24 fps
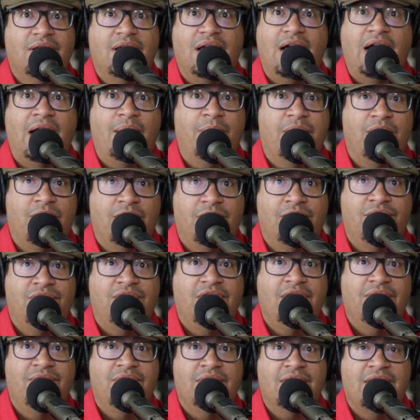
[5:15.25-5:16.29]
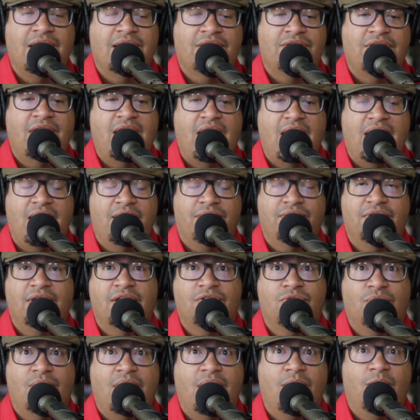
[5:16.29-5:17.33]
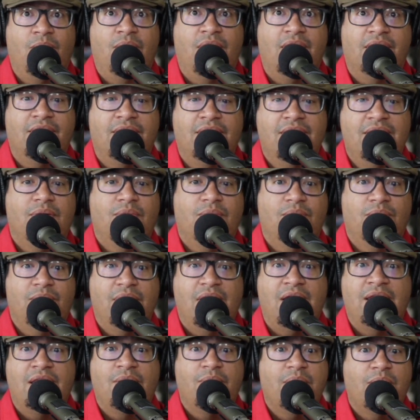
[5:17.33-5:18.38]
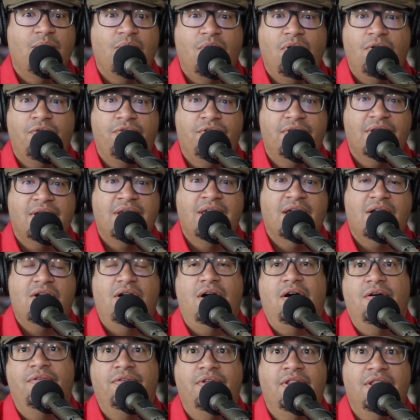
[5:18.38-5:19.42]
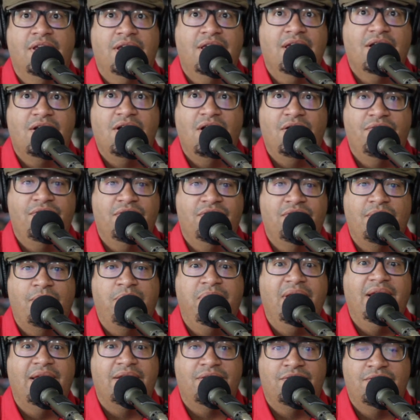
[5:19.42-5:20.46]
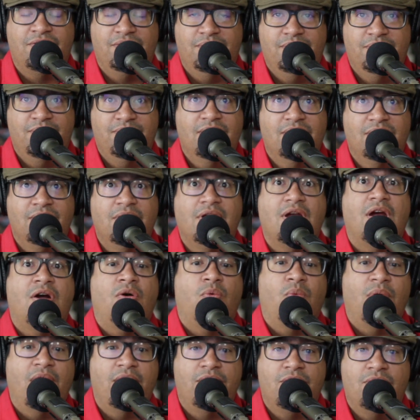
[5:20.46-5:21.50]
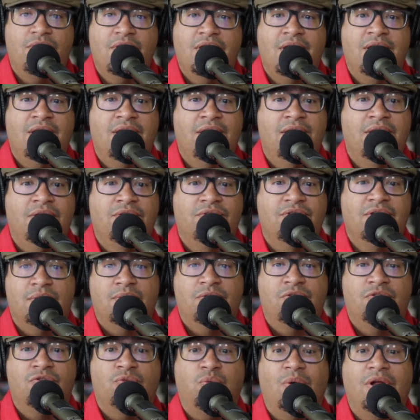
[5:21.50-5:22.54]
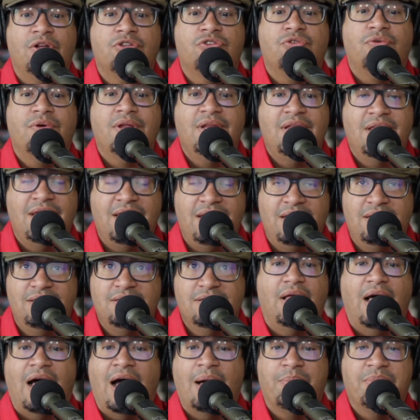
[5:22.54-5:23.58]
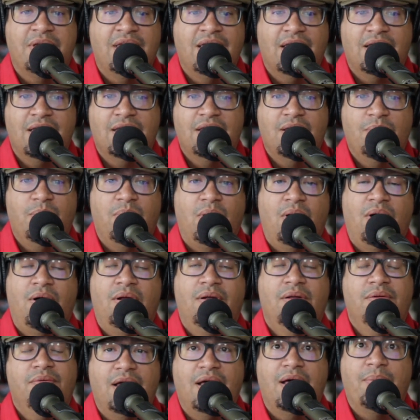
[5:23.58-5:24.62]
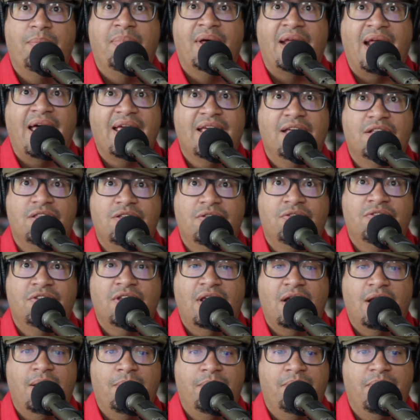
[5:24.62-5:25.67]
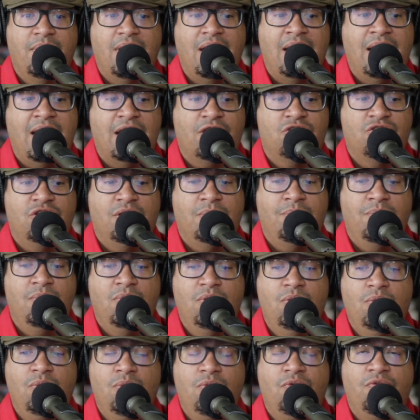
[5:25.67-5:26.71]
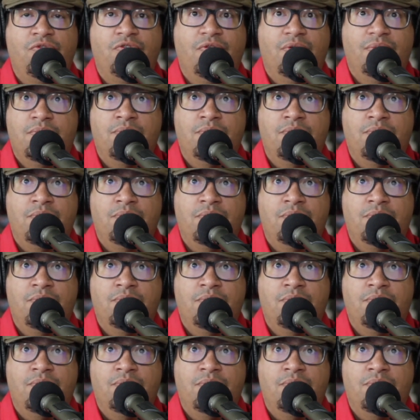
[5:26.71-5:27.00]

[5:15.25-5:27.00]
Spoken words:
I'm going to receive in the next half. That's what I want. And then we roll for the kickoff, and the kickoff is a blitz. Our weather is sweltering heat. I'm kicking the ball, but I get to set up and actually move